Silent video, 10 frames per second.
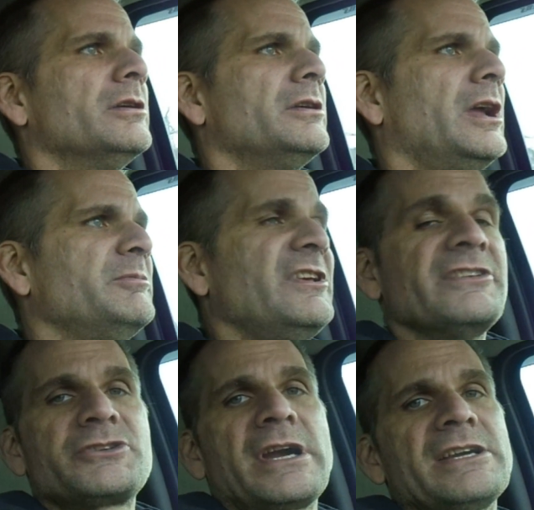empty the
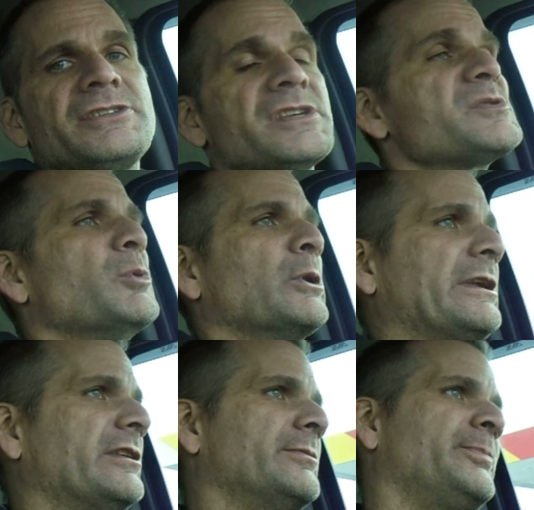trash this
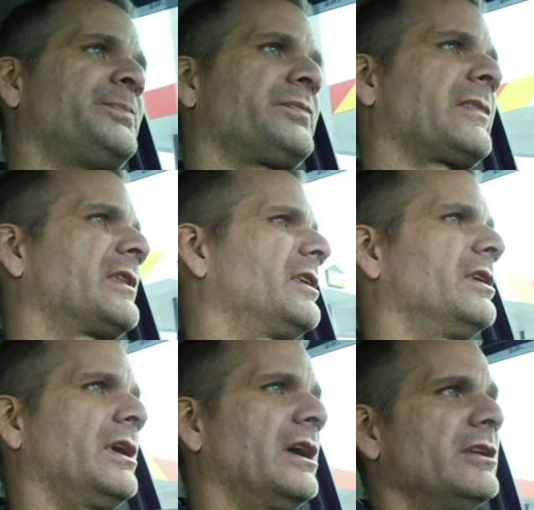morning.
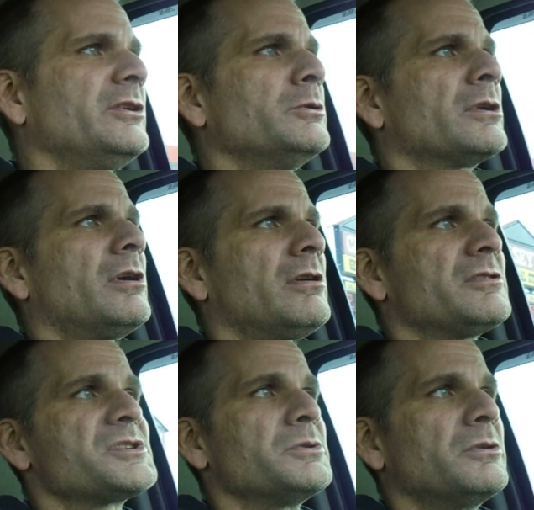Got to do it all.
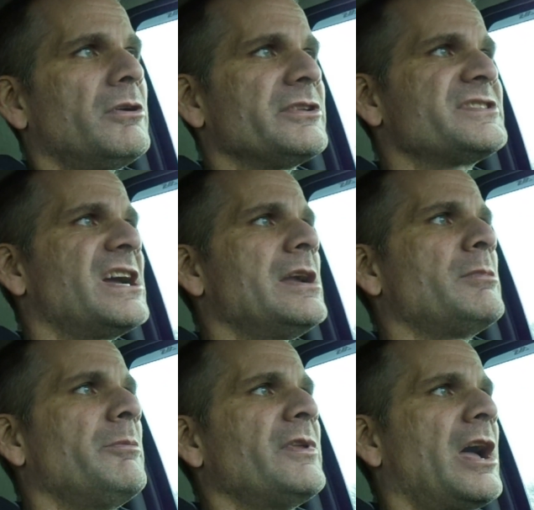So all the time
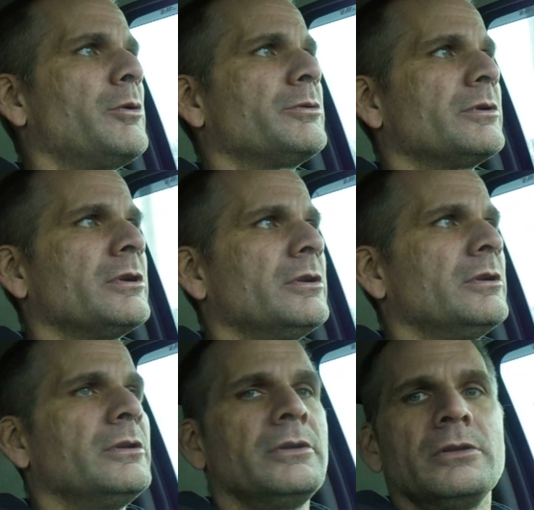I'm not
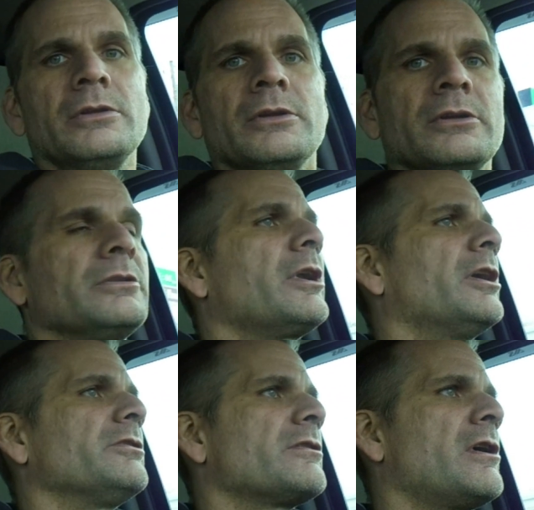
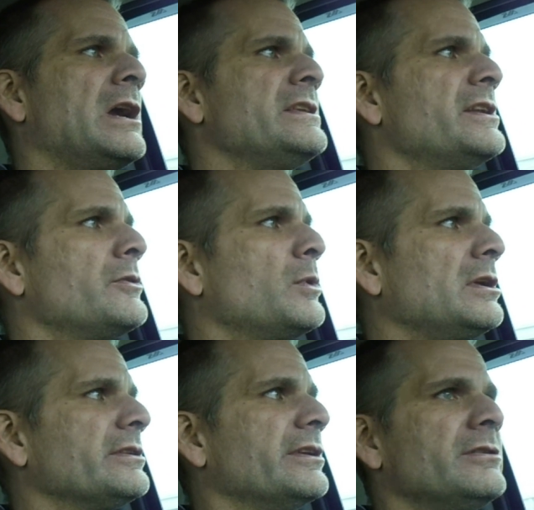cutting, grinding, and
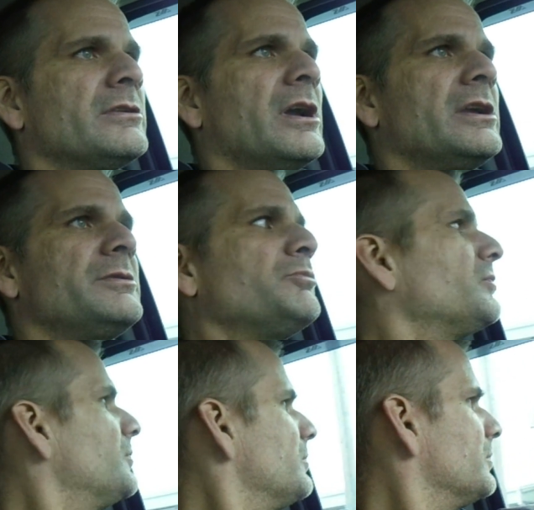welding, I
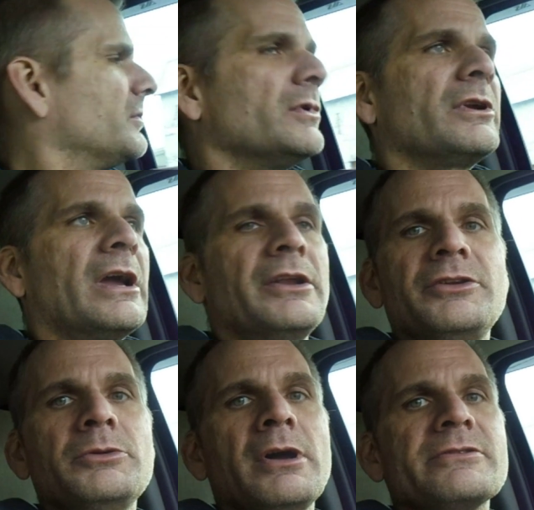got to
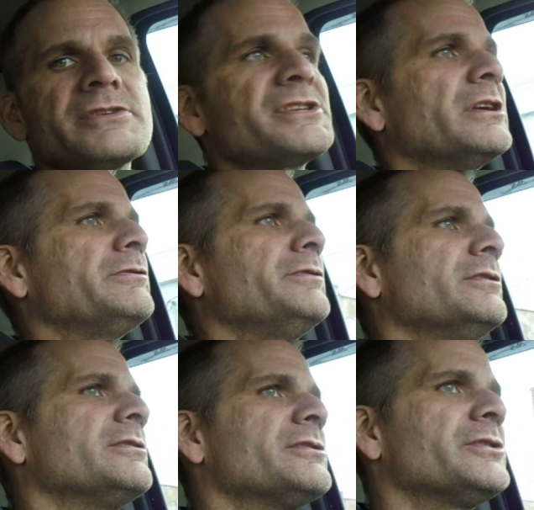do other stuff.
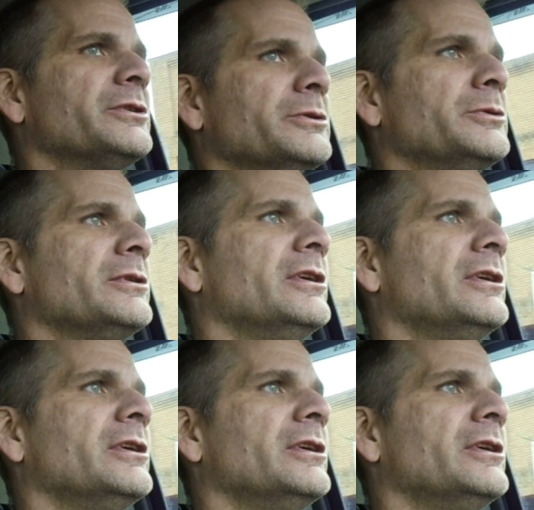So